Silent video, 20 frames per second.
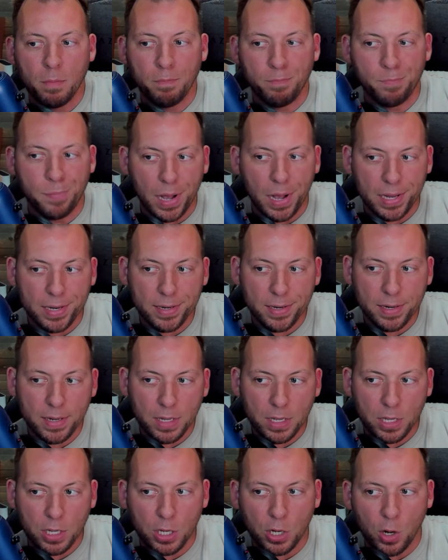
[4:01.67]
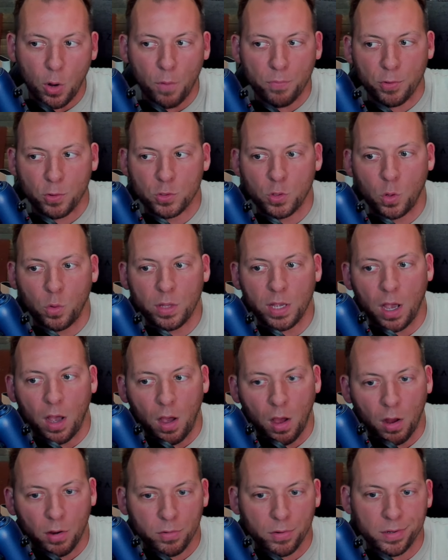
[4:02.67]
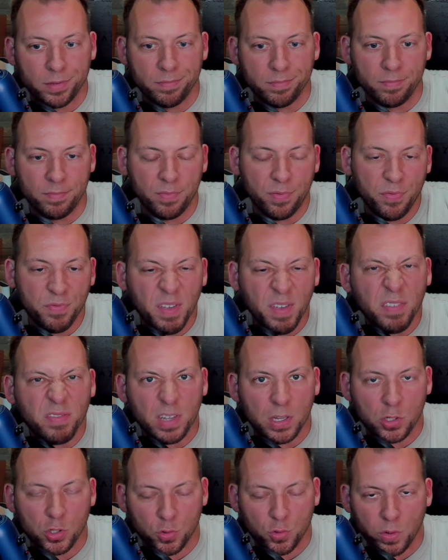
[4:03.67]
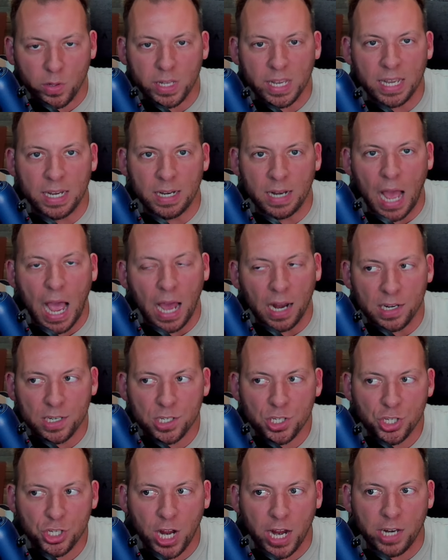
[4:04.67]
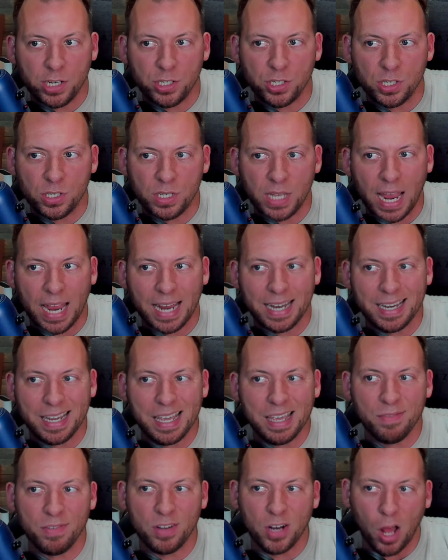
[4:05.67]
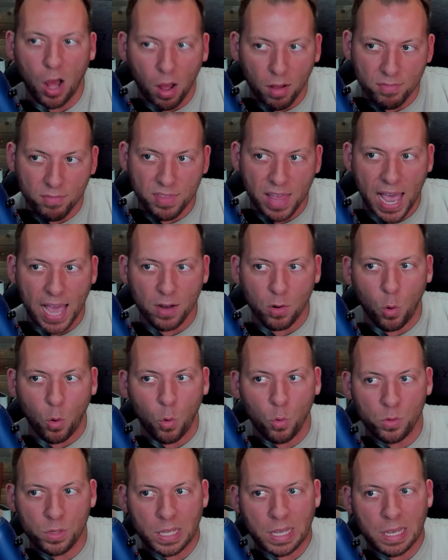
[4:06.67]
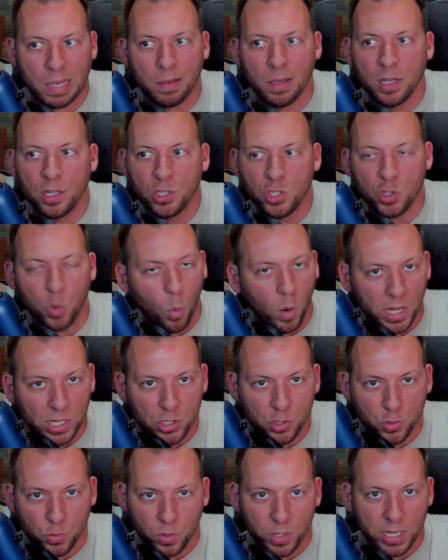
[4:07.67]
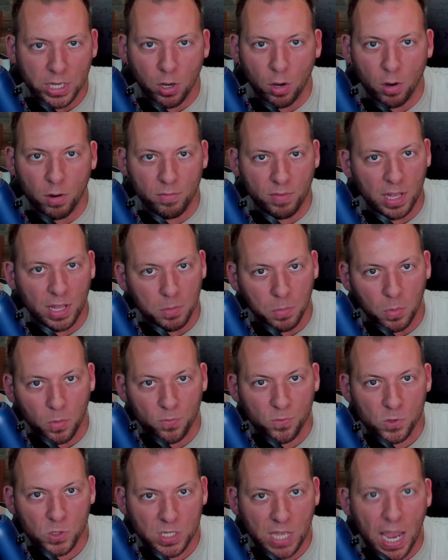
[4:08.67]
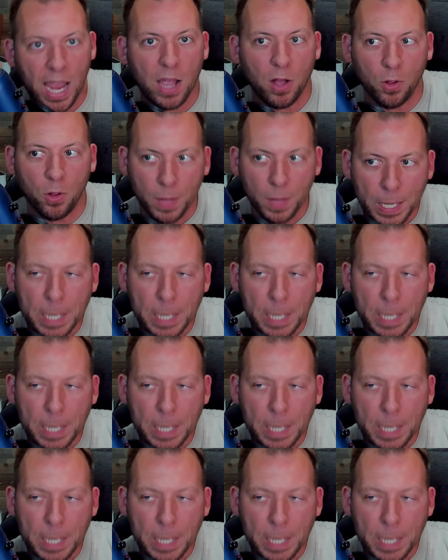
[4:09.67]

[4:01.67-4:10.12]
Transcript: But, you know, if there's only one hundred fifty trillion on exchanges, and even of that, only twenty trillion are available for sale,